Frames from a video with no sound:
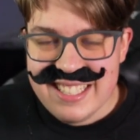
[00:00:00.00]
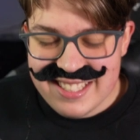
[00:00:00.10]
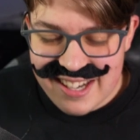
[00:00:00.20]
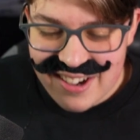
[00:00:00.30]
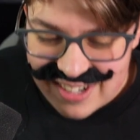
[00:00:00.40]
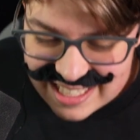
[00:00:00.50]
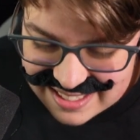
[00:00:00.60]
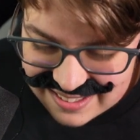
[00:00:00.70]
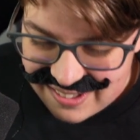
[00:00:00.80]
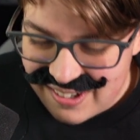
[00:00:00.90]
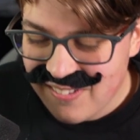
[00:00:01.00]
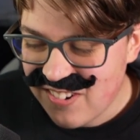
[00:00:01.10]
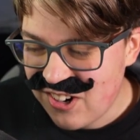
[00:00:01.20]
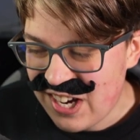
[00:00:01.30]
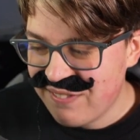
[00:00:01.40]
You know Amazing.
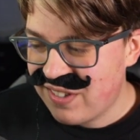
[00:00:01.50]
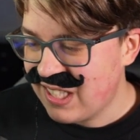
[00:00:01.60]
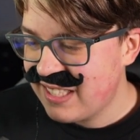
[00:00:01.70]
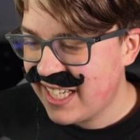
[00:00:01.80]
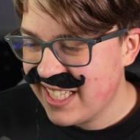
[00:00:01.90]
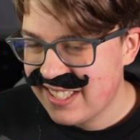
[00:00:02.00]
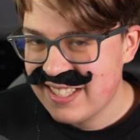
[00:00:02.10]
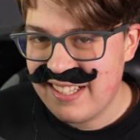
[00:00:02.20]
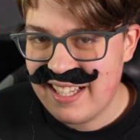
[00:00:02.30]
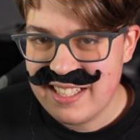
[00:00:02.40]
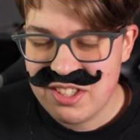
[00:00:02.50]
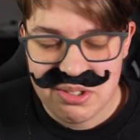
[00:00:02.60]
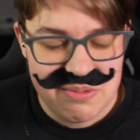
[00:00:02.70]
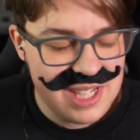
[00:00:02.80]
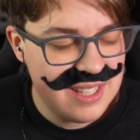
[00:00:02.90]
What? When voice actors like
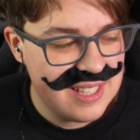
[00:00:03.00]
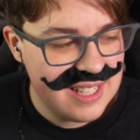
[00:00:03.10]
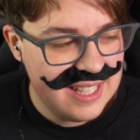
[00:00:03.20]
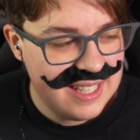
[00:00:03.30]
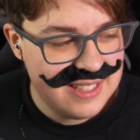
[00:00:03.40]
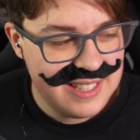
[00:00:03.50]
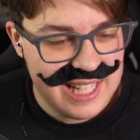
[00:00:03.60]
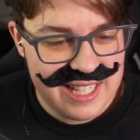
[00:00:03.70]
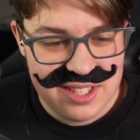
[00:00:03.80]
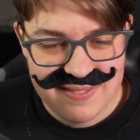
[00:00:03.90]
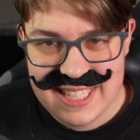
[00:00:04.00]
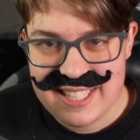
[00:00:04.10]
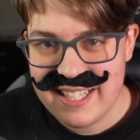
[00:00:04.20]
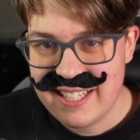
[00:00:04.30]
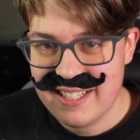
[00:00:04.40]
don't want the line to be
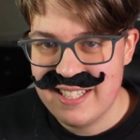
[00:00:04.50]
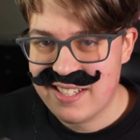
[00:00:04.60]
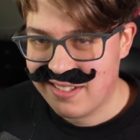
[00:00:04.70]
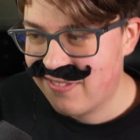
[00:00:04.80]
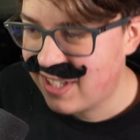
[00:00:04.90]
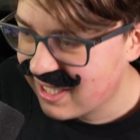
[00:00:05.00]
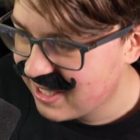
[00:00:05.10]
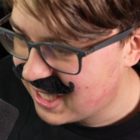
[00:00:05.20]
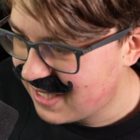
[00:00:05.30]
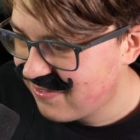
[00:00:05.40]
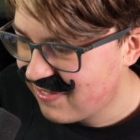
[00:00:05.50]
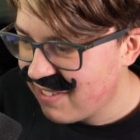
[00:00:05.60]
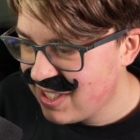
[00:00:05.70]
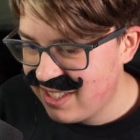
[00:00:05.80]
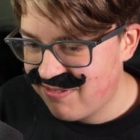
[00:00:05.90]
taken, they just fuck it up.
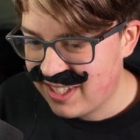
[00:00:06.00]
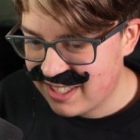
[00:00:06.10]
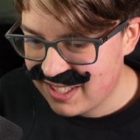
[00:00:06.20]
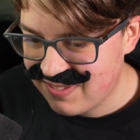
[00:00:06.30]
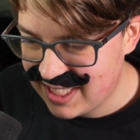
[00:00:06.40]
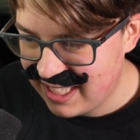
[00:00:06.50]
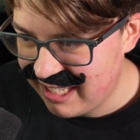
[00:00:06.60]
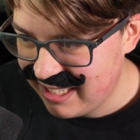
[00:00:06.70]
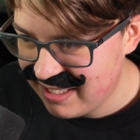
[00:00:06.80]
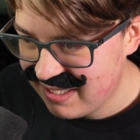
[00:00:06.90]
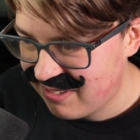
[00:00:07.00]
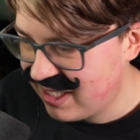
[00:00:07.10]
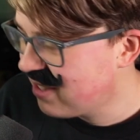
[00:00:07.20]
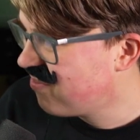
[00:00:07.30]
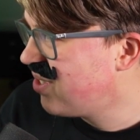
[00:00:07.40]
Maybe she fucked up the line
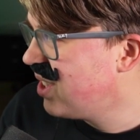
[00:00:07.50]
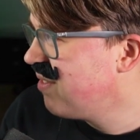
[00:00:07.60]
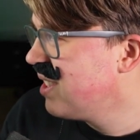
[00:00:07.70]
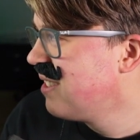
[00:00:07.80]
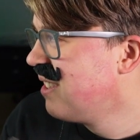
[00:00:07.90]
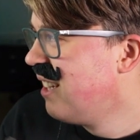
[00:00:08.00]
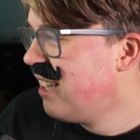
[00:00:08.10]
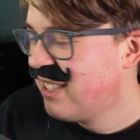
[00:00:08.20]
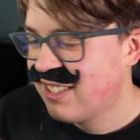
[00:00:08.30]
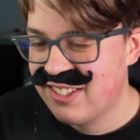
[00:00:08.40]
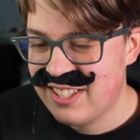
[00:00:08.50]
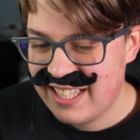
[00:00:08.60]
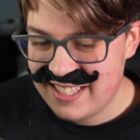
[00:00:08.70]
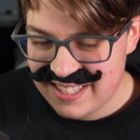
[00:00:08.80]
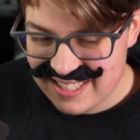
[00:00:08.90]
right on purpose so
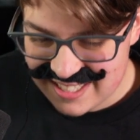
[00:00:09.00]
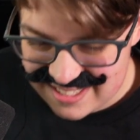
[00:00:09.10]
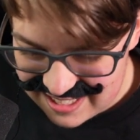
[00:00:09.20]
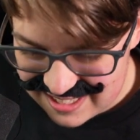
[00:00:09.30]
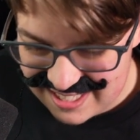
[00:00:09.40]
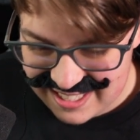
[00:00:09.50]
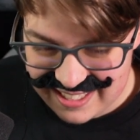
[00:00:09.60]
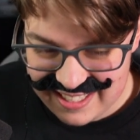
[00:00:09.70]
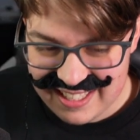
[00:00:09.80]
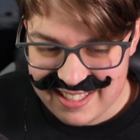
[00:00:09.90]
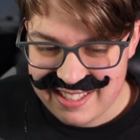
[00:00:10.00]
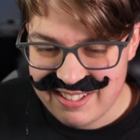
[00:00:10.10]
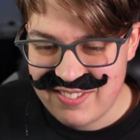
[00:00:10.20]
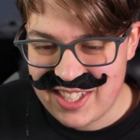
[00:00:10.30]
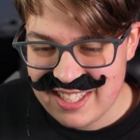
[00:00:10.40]
that it doesn't get taken, and
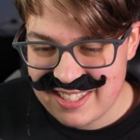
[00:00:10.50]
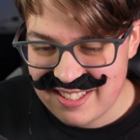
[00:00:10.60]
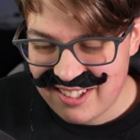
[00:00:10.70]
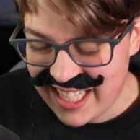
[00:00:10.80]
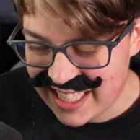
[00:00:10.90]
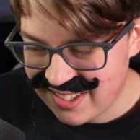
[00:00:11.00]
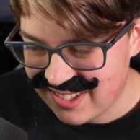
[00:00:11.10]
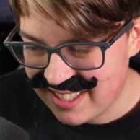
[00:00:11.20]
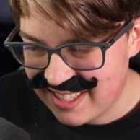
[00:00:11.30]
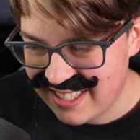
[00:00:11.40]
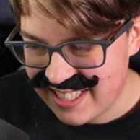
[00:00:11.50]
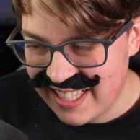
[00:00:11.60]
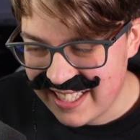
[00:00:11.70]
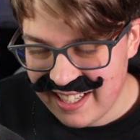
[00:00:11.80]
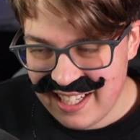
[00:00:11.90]
the voice director was just
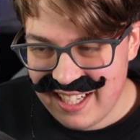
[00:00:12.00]
like,